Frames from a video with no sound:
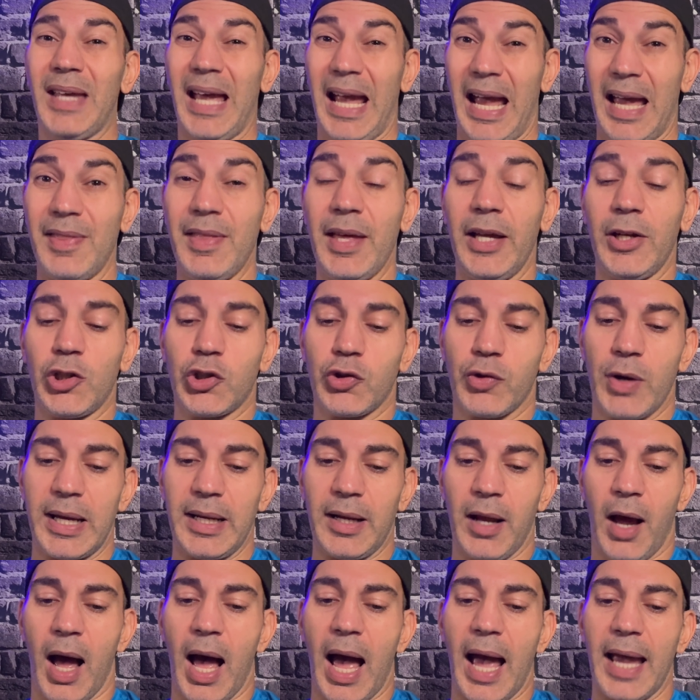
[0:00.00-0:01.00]
and then
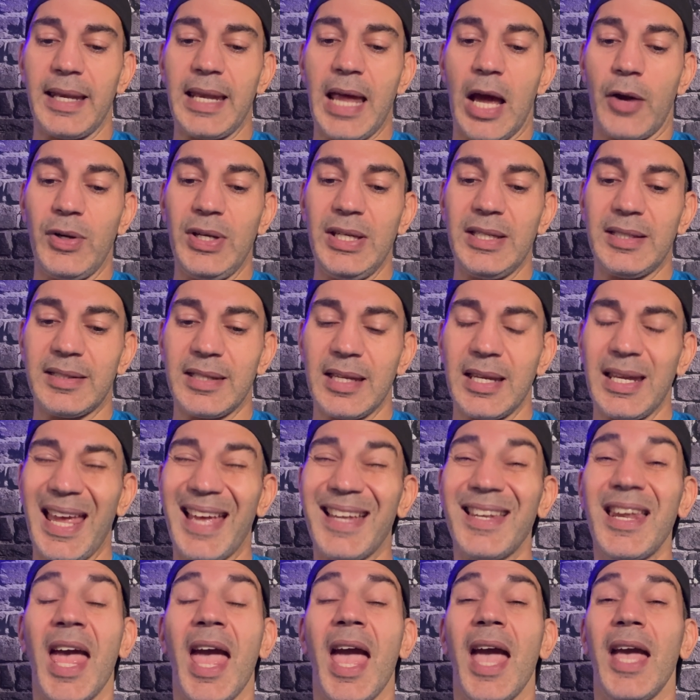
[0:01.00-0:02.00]
trade high. Now, he's sitting
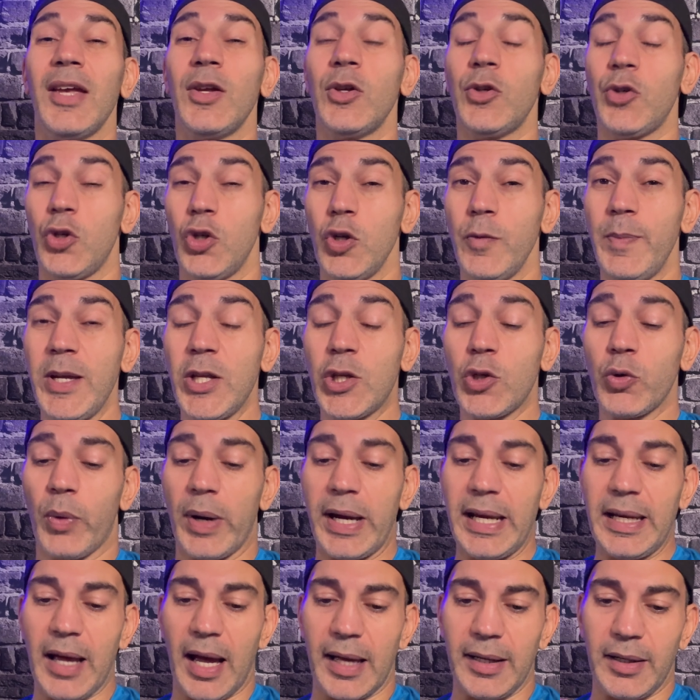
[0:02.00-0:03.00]
at QB
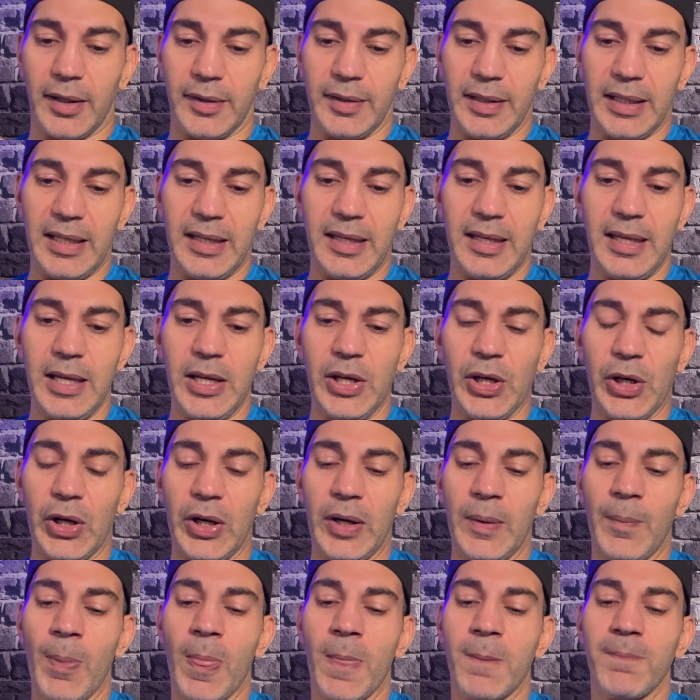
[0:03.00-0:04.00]
29 on the
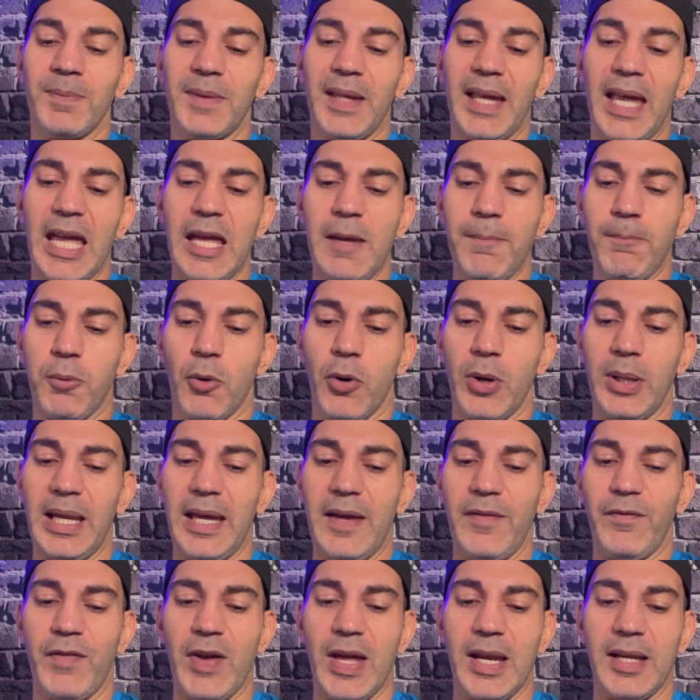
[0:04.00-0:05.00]
year.
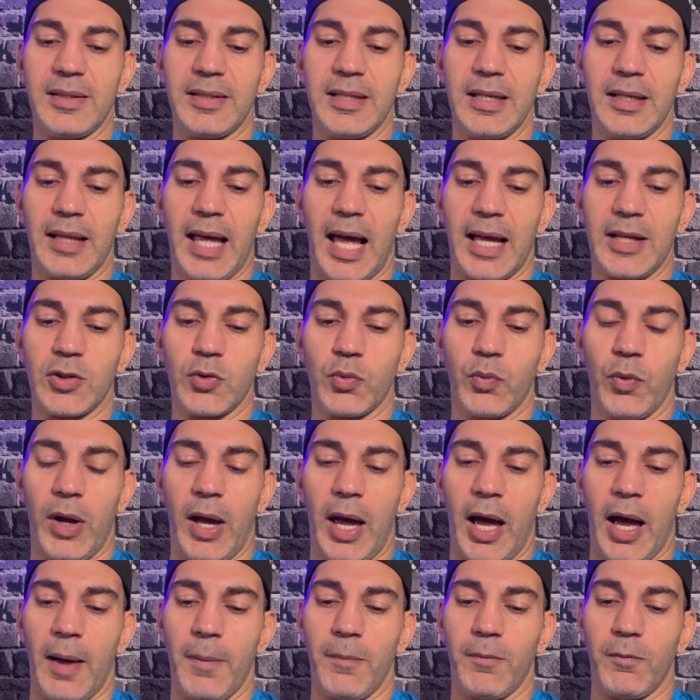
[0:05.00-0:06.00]
8.8 fantasy
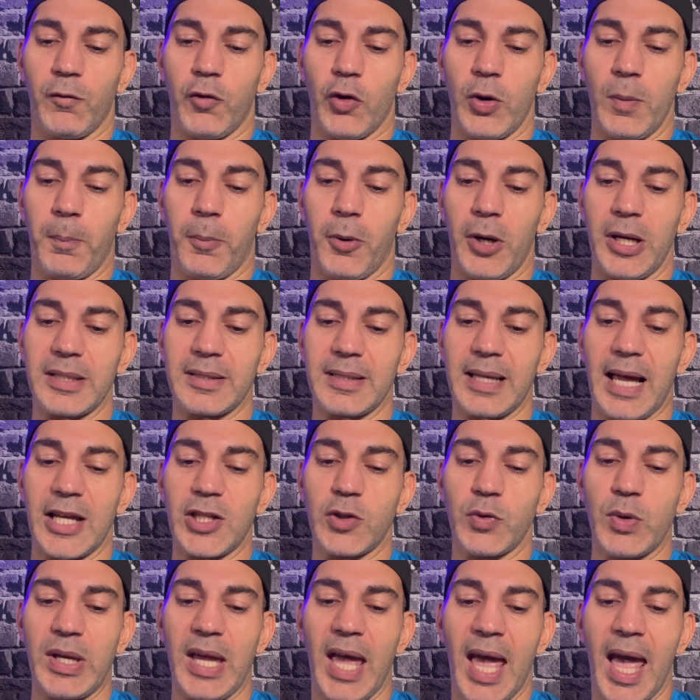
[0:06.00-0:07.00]
points
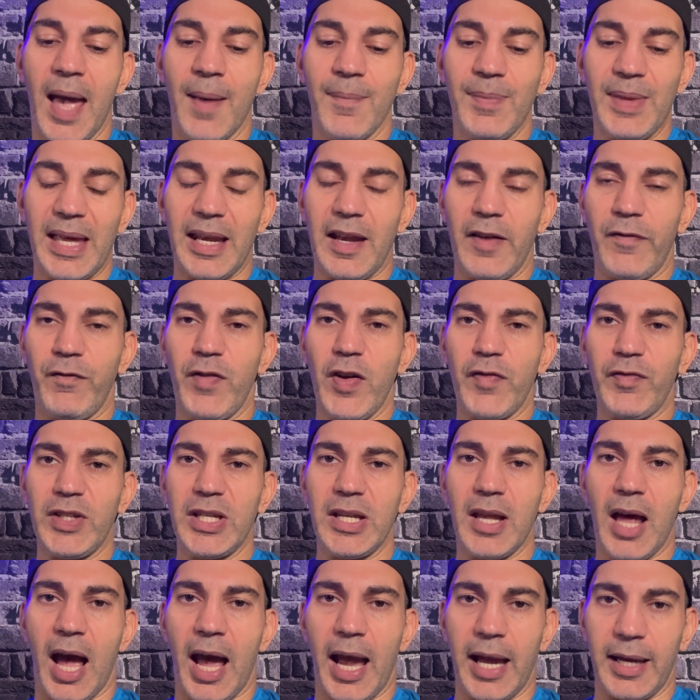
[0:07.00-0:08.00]
last week, and a
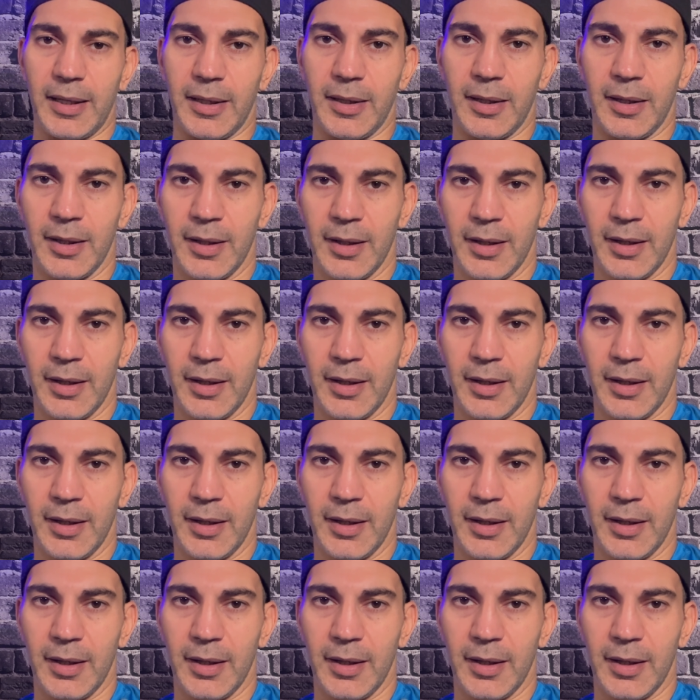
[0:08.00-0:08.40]
59